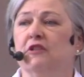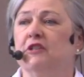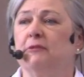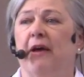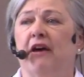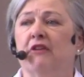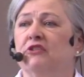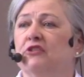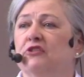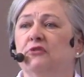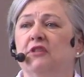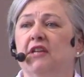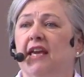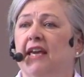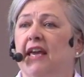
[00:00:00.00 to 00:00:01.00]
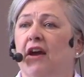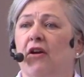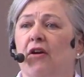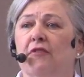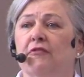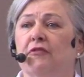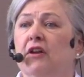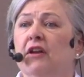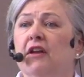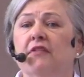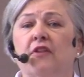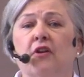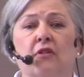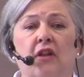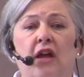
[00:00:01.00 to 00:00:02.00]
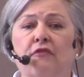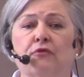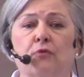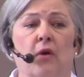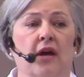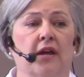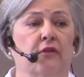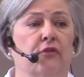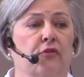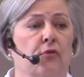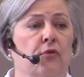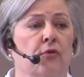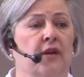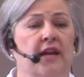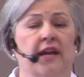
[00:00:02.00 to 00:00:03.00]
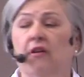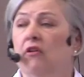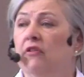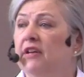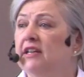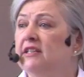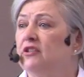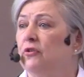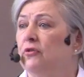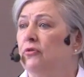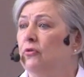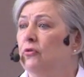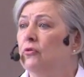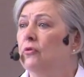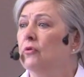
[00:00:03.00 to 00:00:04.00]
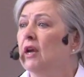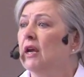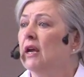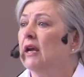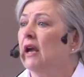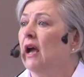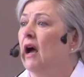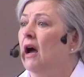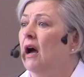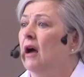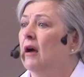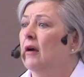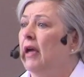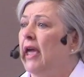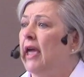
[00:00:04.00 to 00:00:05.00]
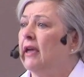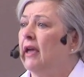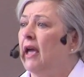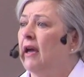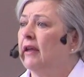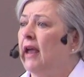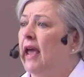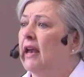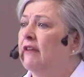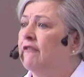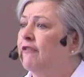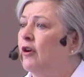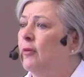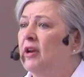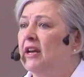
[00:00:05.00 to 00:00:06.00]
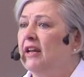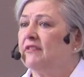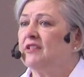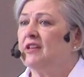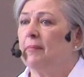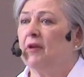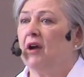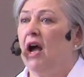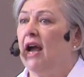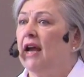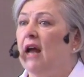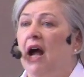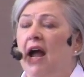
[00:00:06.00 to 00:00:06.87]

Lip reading: for spouses who take care of their loved one through an illness or through an infirmity of some kind.